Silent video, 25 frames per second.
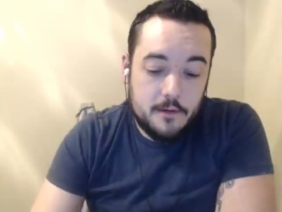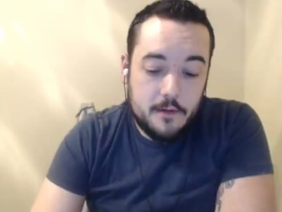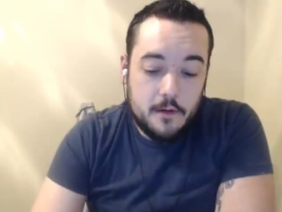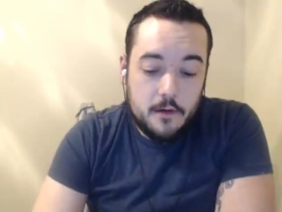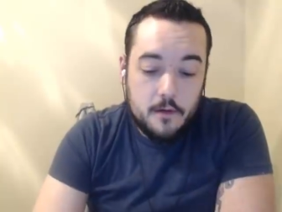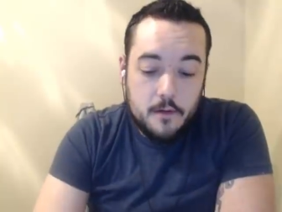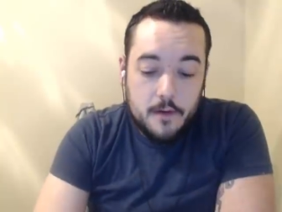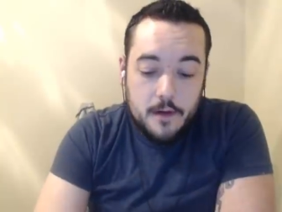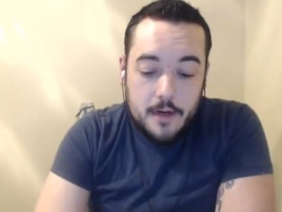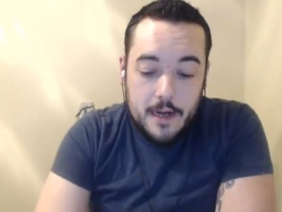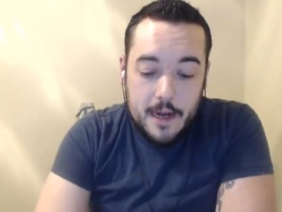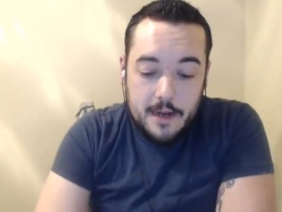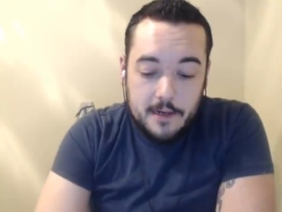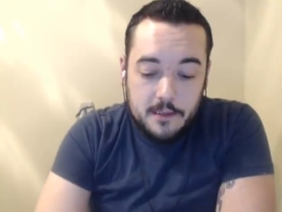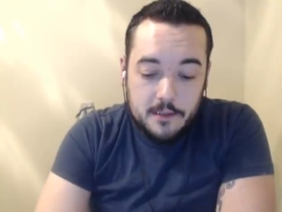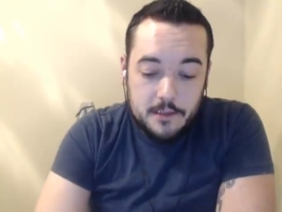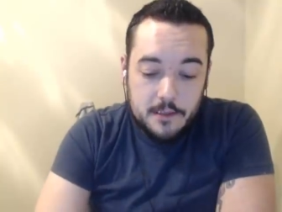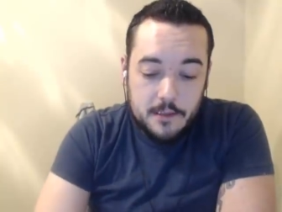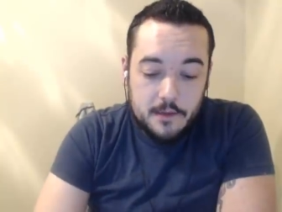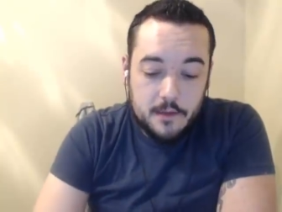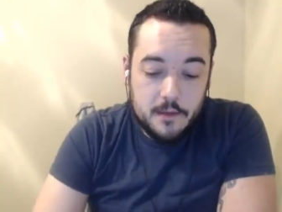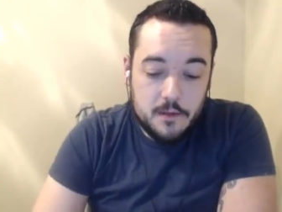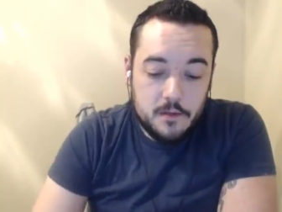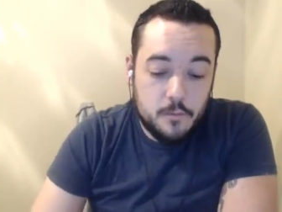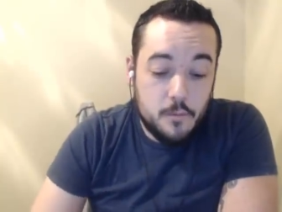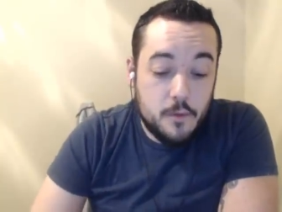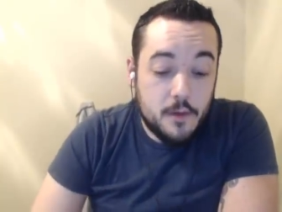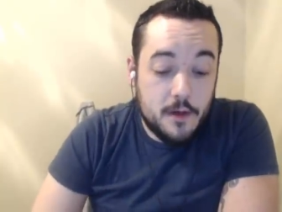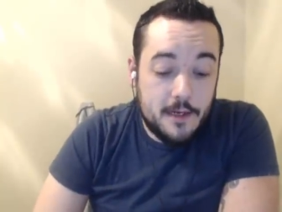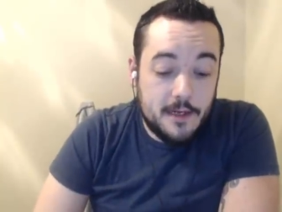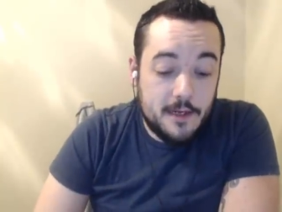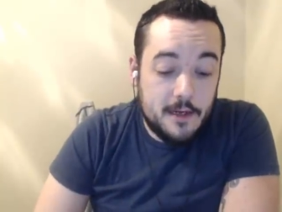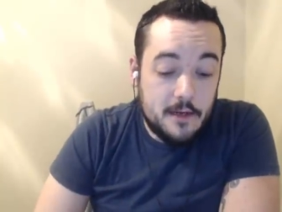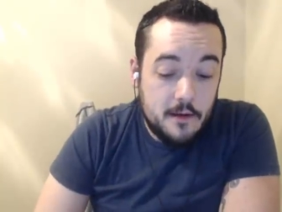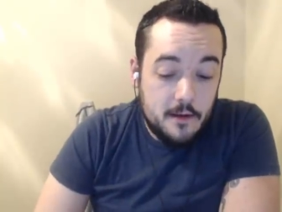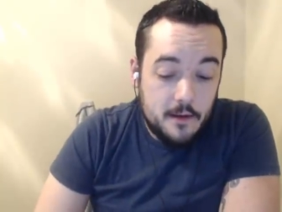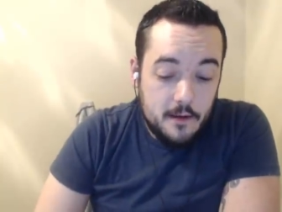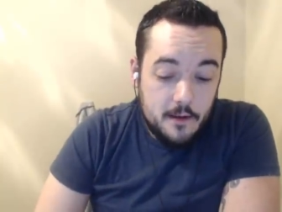you know, it actually looks
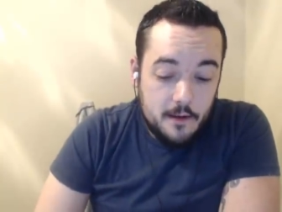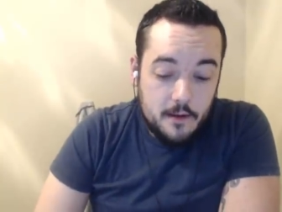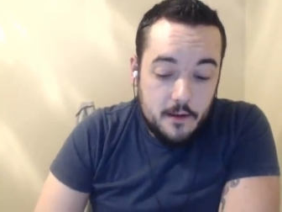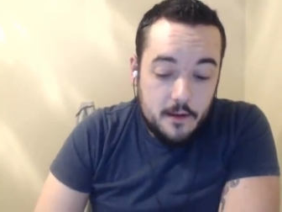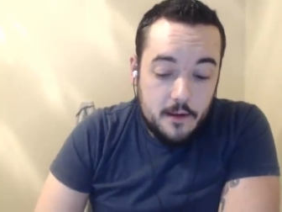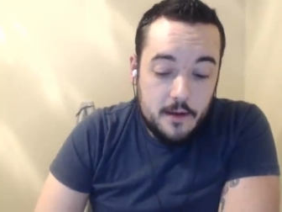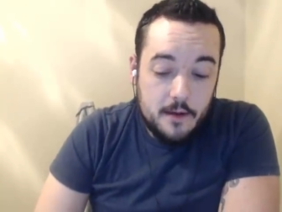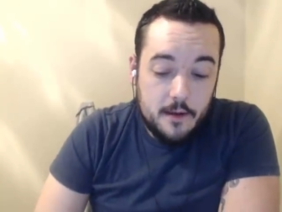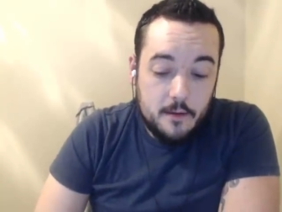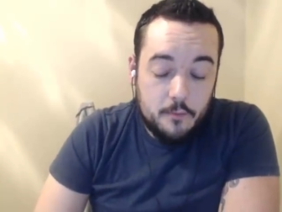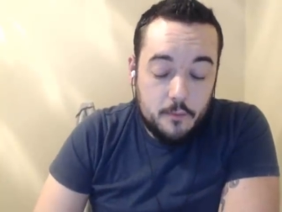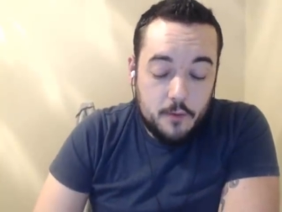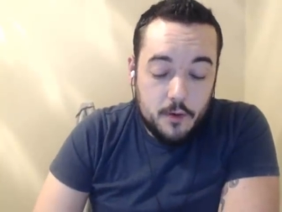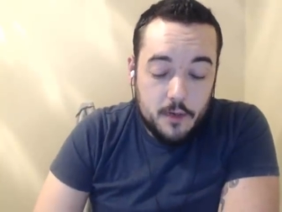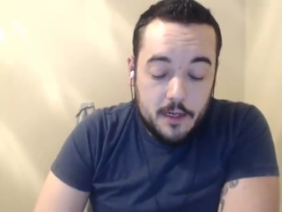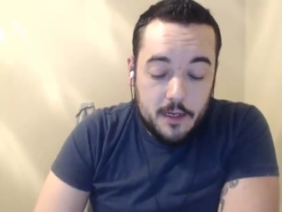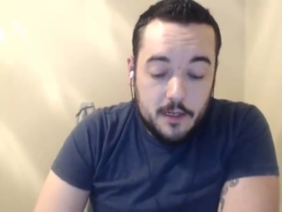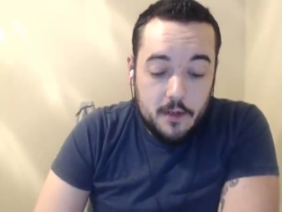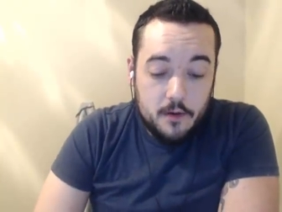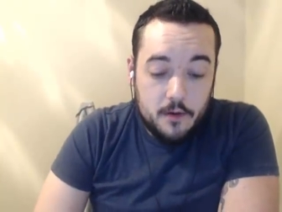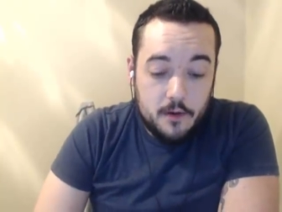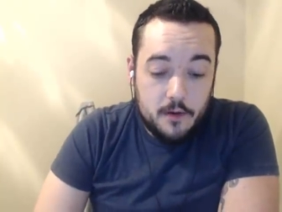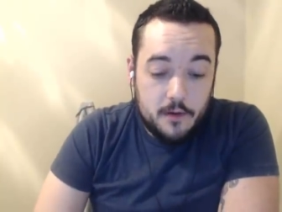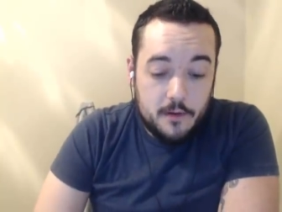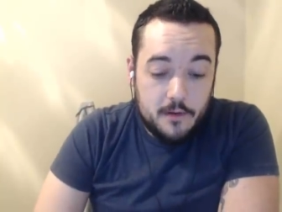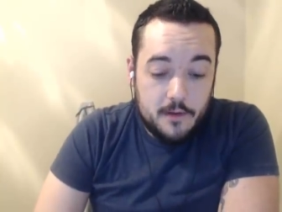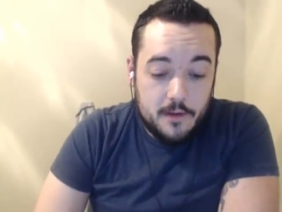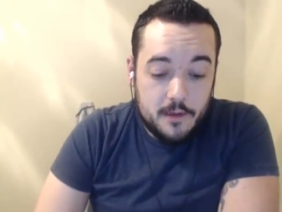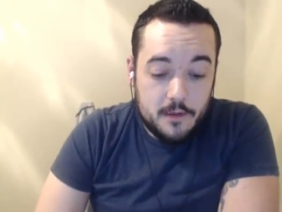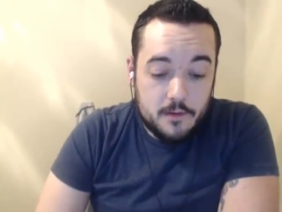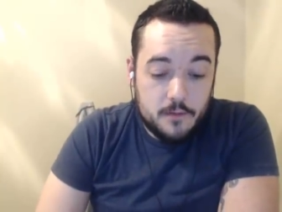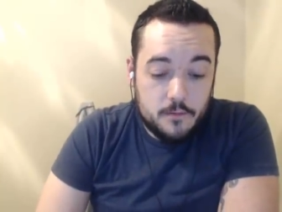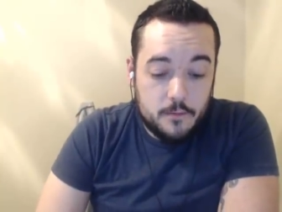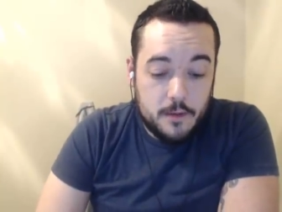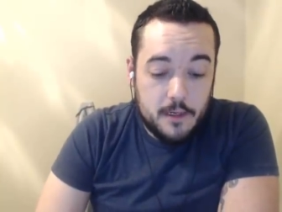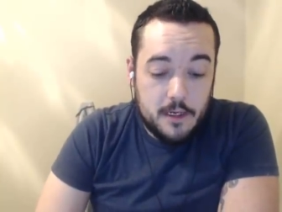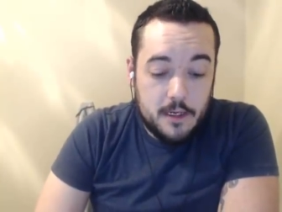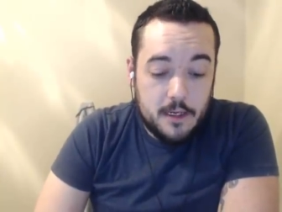pretty uh, pretty good
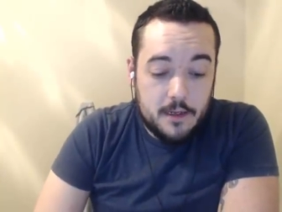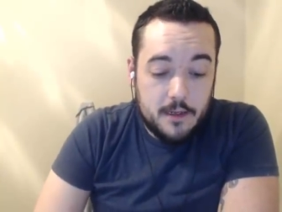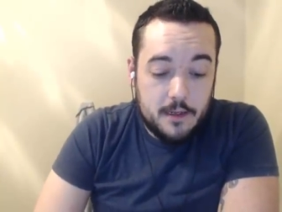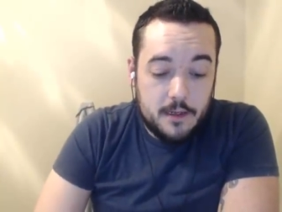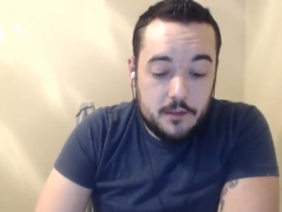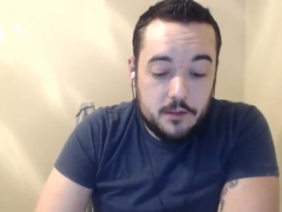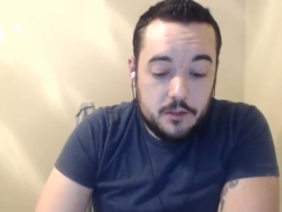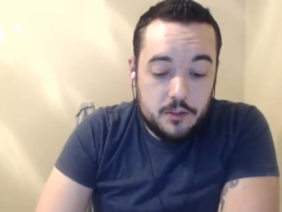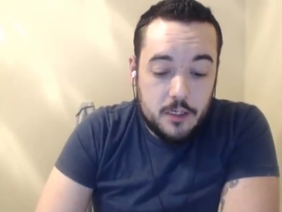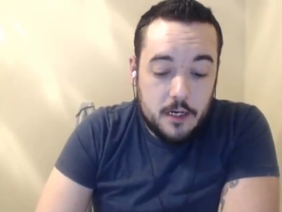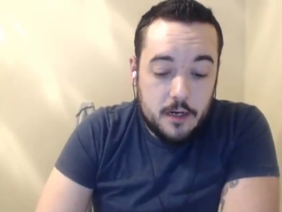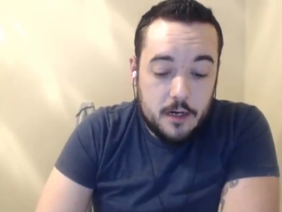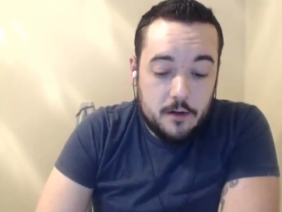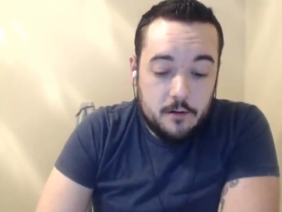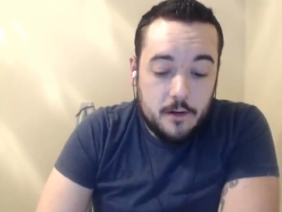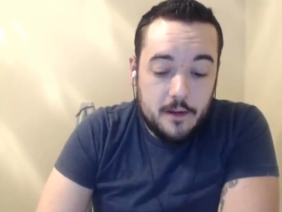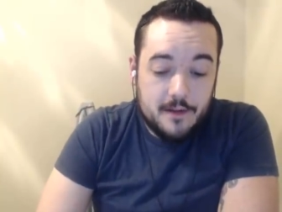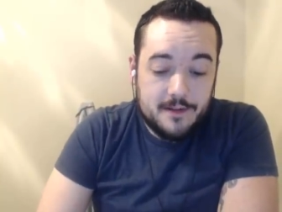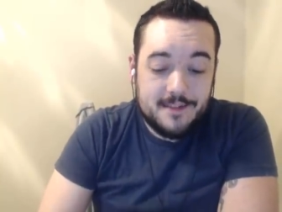this week in general.